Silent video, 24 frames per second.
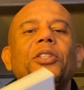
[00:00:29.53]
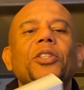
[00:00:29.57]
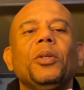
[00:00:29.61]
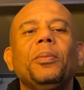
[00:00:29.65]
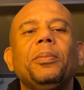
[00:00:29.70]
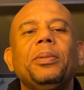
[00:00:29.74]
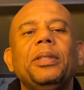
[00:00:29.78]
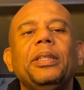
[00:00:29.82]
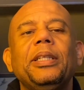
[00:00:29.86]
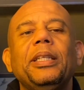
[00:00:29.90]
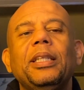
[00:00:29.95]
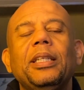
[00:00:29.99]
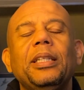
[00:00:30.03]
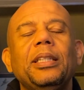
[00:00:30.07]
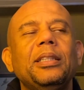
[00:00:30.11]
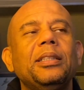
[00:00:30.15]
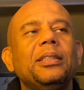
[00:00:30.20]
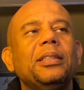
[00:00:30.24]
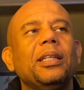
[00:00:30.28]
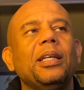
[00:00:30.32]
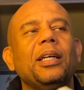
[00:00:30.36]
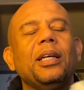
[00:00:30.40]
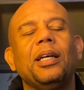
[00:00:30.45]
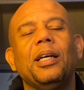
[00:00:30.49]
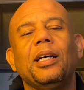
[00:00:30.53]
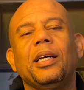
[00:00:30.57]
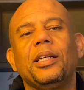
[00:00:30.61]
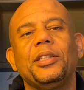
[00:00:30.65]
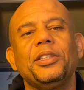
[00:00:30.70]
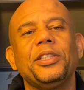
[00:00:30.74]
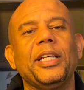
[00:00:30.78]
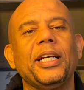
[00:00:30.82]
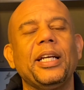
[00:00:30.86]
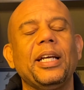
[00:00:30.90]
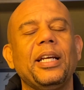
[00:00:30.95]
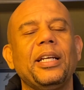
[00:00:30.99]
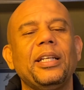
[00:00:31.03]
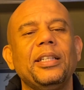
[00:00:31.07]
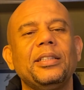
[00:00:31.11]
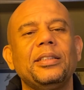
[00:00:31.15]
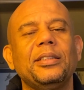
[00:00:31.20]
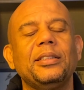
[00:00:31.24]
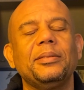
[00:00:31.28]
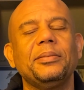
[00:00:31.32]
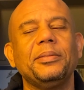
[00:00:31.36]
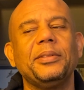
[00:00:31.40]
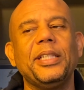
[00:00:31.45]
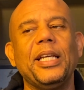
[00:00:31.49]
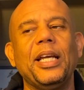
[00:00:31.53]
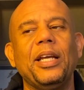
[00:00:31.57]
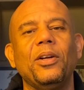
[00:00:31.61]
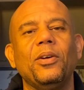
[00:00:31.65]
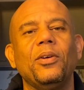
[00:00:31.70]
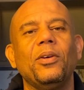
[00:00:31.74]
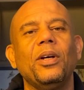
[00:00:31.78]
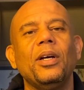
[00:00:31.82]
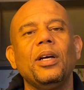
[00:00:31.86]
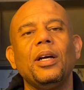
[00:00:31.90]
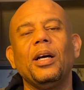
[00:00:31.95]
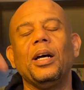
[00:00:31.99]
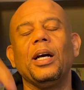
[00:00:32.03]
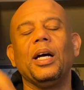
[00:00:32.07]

so please check out his channel.